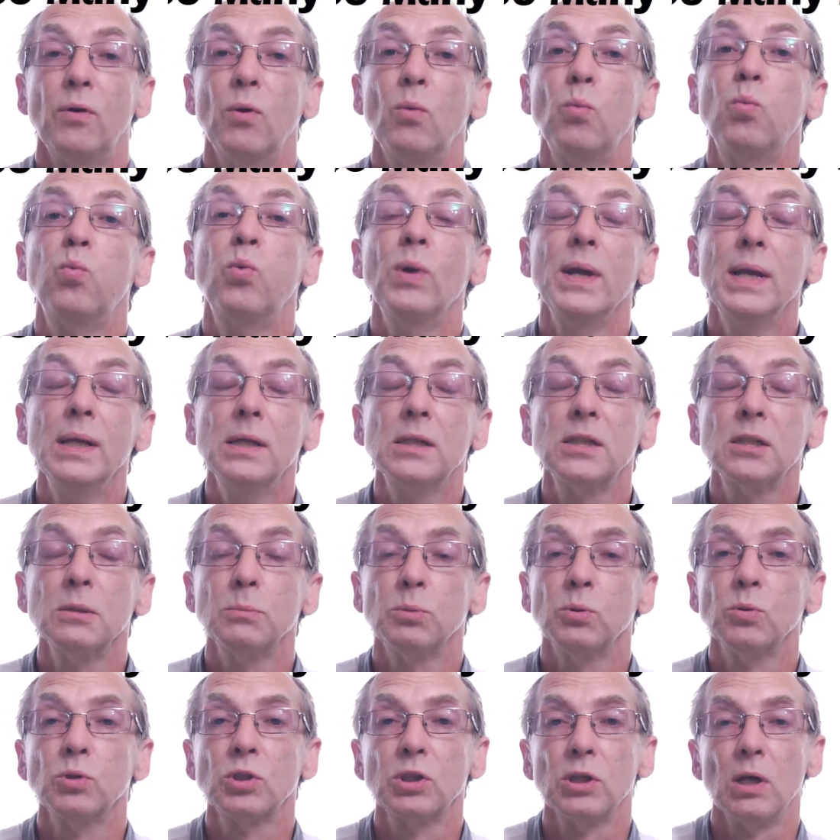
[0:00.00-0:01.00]
a
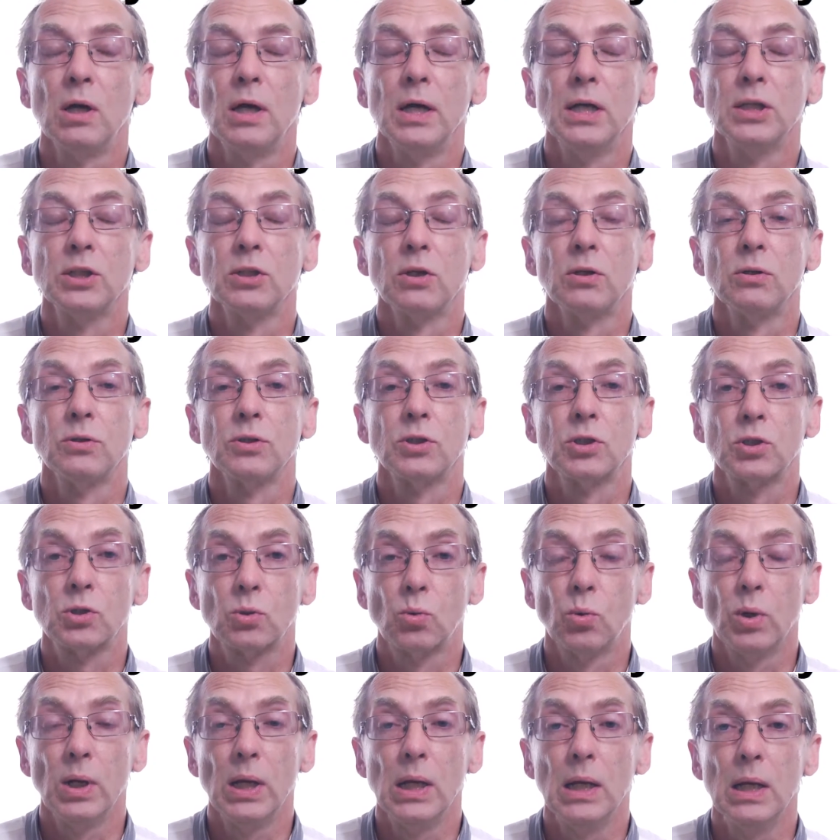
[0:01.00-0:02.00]
reasonable size on
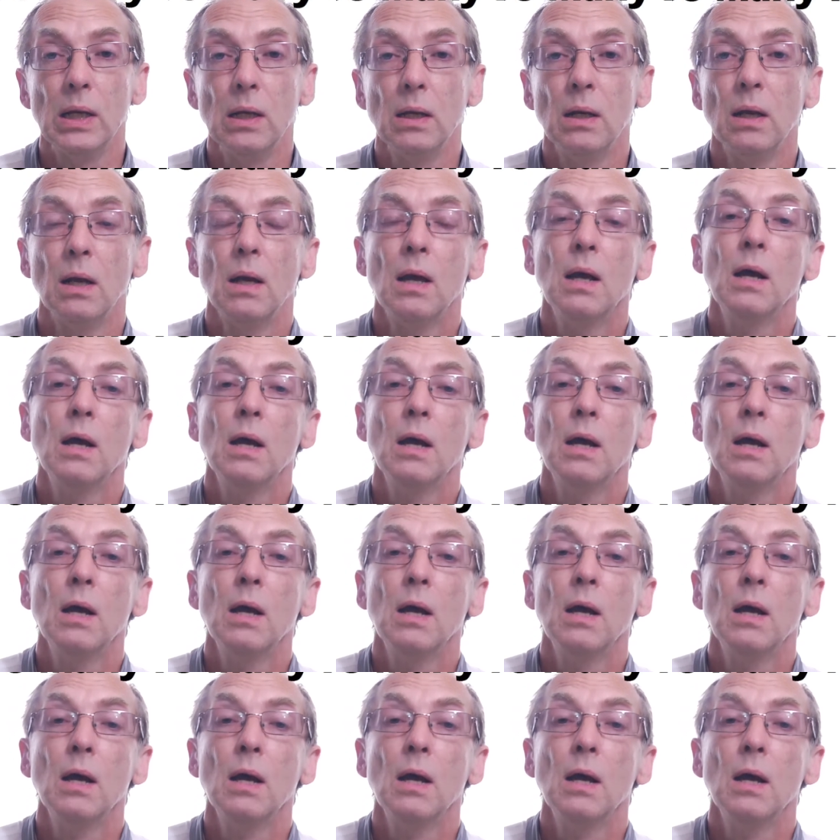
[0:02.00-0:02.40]
screen,